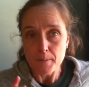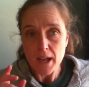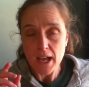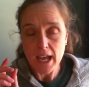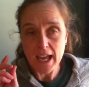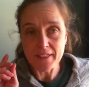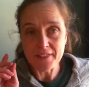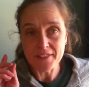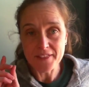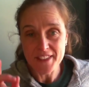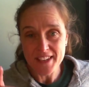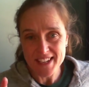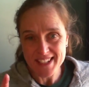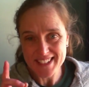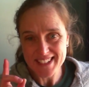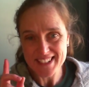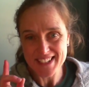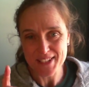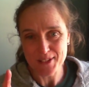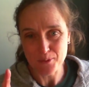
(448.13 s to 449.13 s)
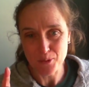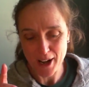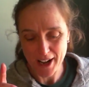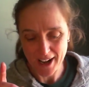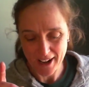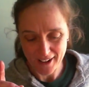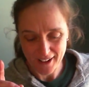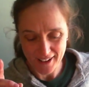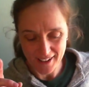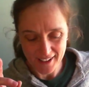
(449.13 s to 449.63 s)
And this is
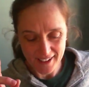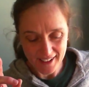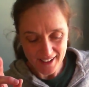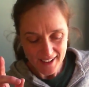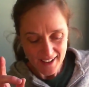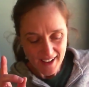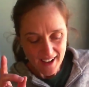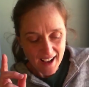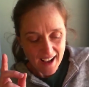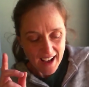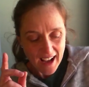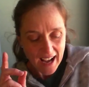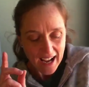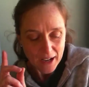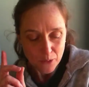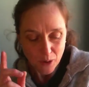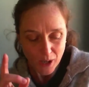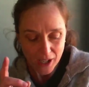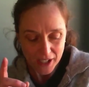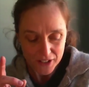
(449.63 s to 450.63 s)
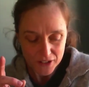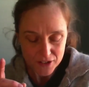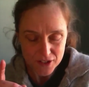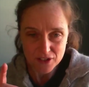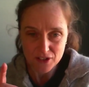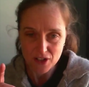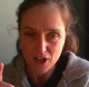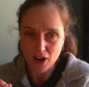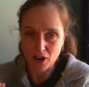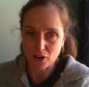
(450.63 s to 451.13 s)
where I want you to
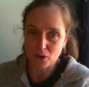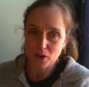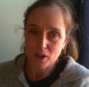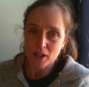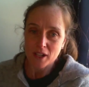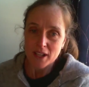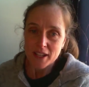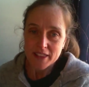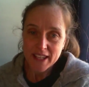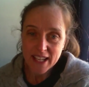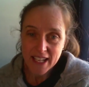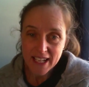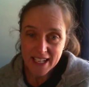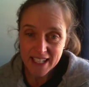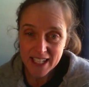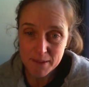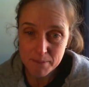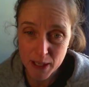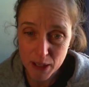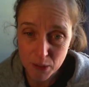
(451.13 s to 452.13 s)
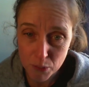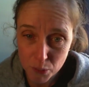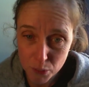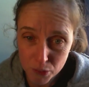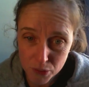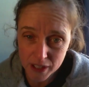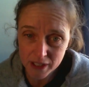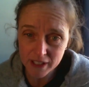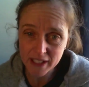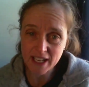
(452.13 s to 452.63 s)
know that it can be
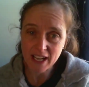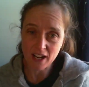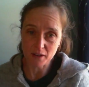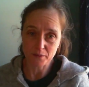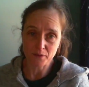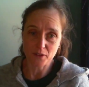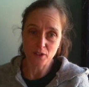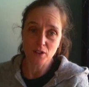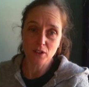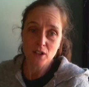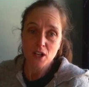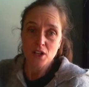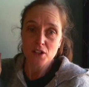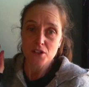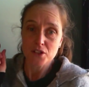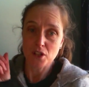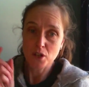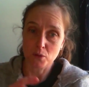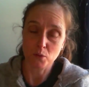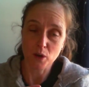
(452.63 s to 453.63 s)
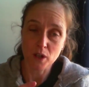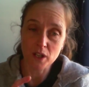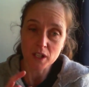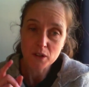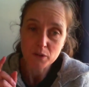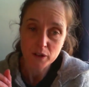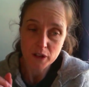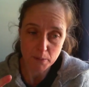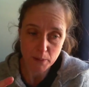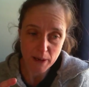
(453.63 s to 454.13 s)
really helpful to work
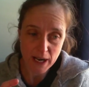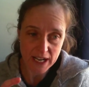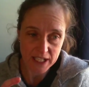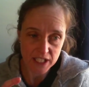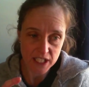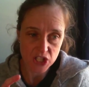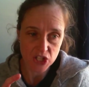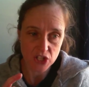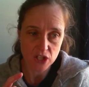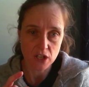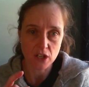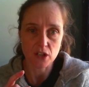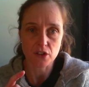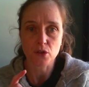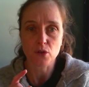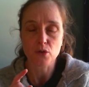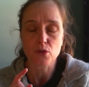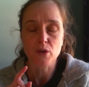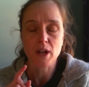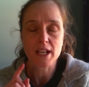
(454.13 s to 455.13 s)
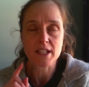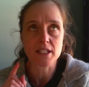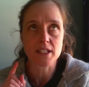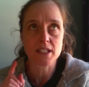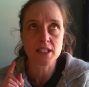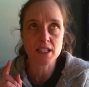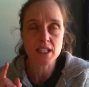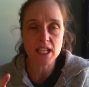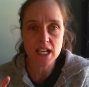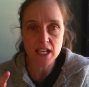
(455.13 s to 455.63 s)
with a practitioner who has
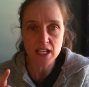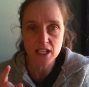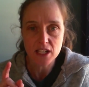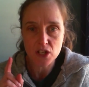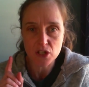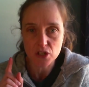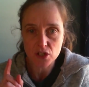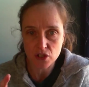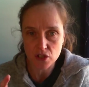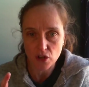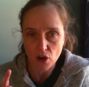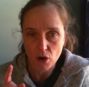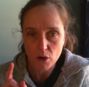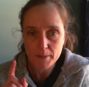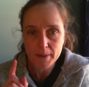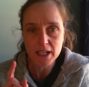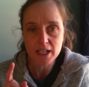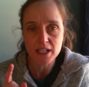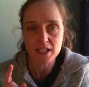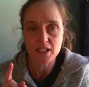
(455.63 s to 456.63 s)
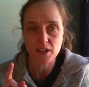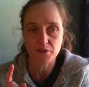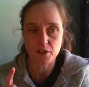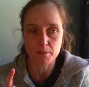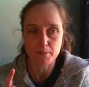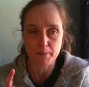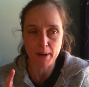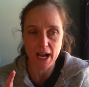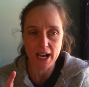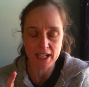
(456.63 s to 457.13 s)
seen so many different
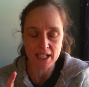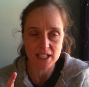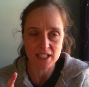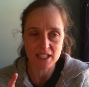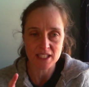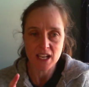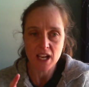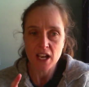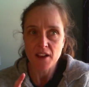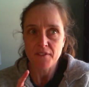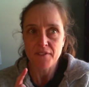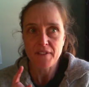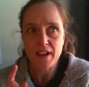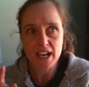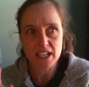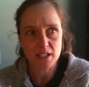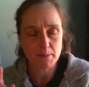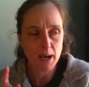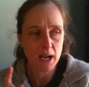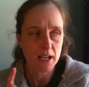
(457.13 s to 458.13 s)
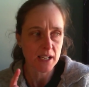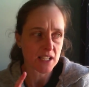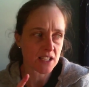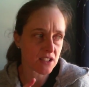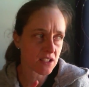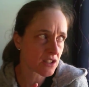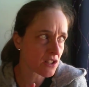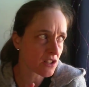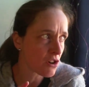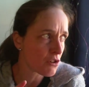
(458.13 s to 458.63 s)
bodies, fast bodies,
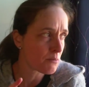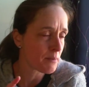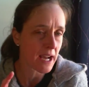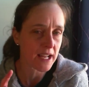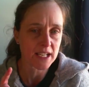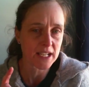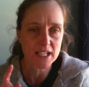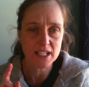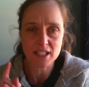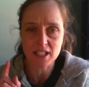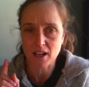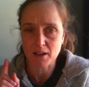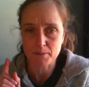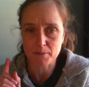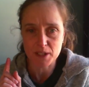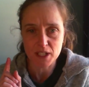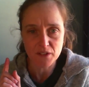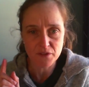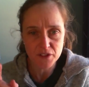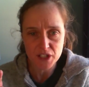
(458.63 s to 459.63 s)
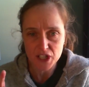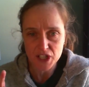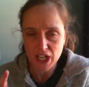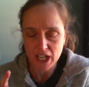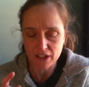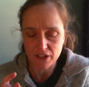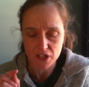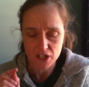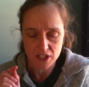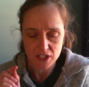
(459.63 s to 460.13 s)
slow bodies, different
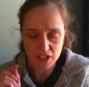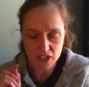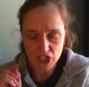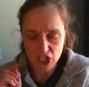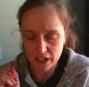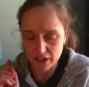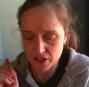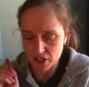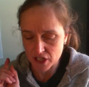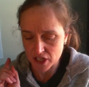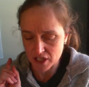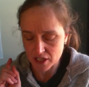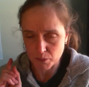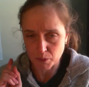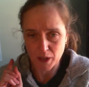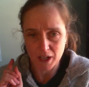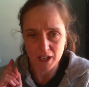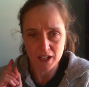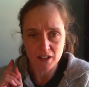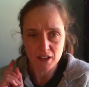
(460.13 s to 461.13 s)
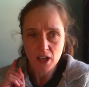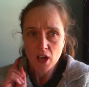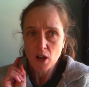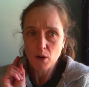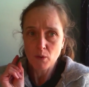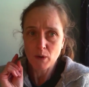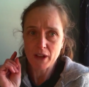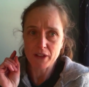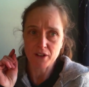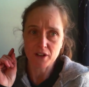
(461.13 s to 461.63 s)
challenges with
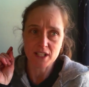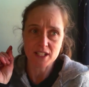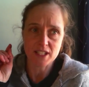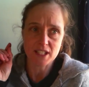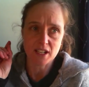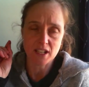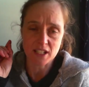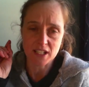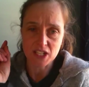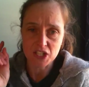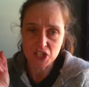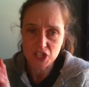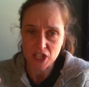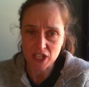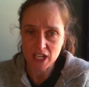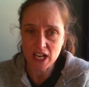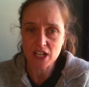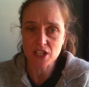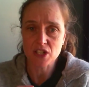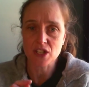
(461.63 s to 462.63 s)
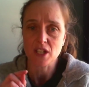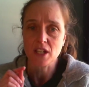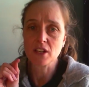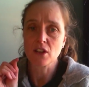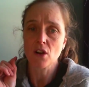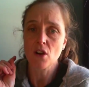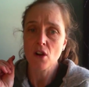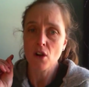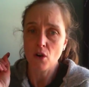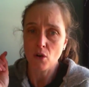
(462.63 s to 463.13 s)
whether it's initiation
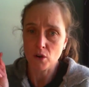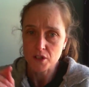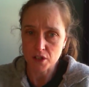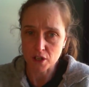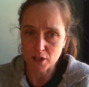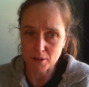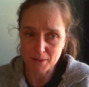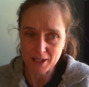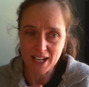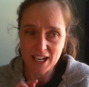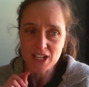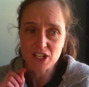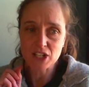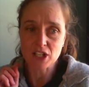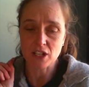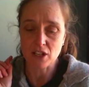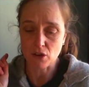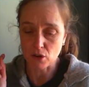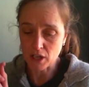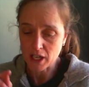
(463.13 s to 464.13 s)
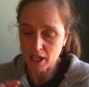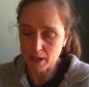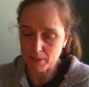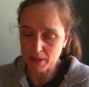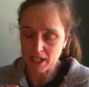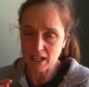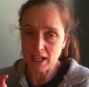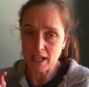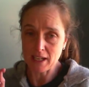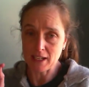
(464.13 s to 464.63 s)
or termination or
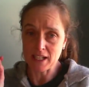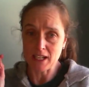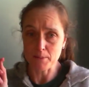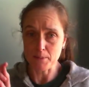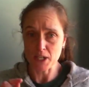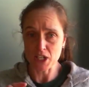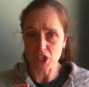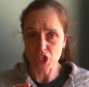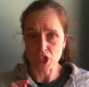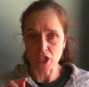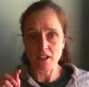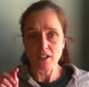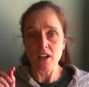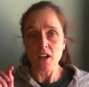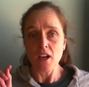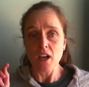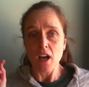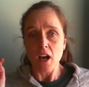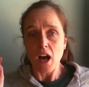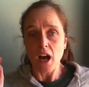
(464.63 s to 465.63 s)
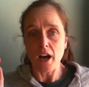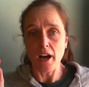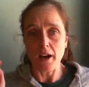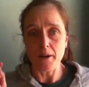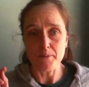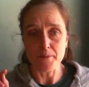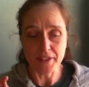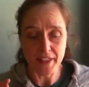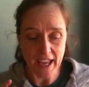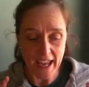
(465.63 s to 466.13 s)
inhibition.
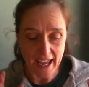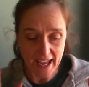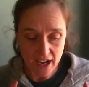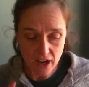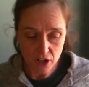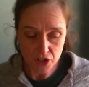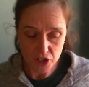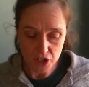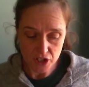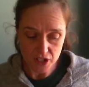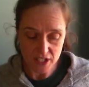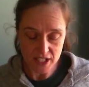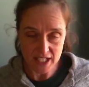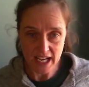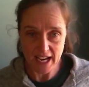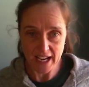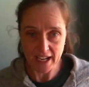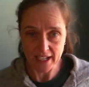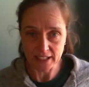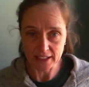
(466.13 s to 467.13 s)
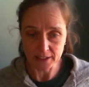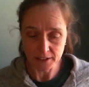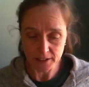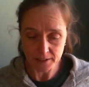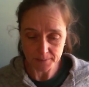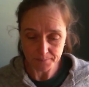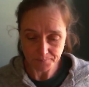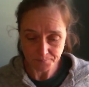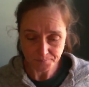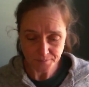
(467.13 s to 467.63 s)
They understand,
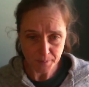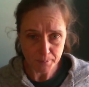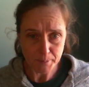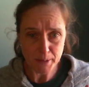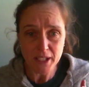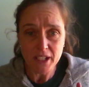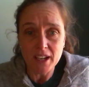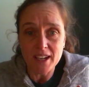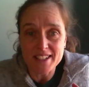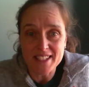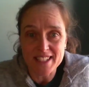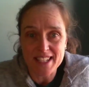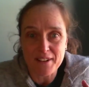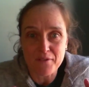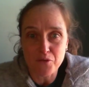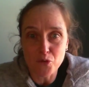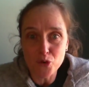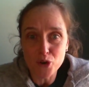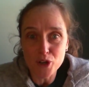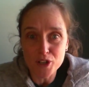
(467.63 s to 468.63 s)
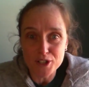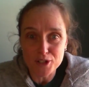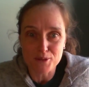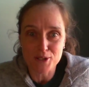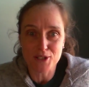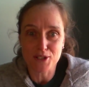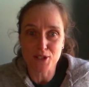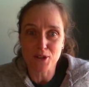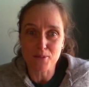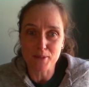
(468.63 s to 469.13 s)
because they've worked with
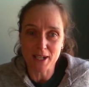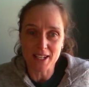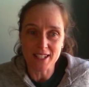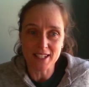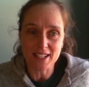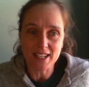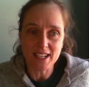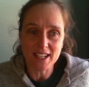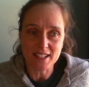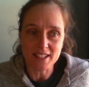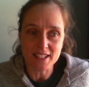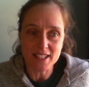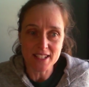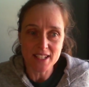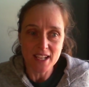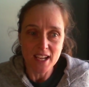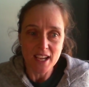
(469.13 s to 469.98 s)
so many kids.